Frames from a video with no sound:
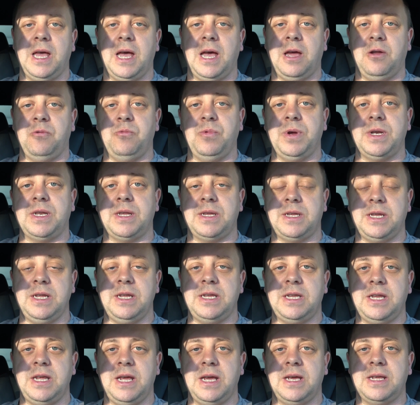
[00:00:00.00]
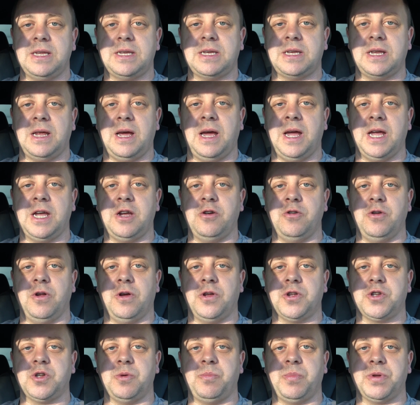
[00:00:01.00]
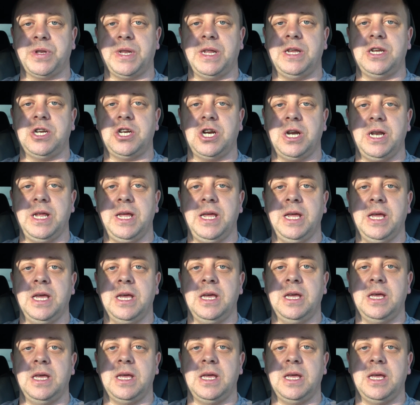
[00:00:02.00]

and with the CCS I could also potentially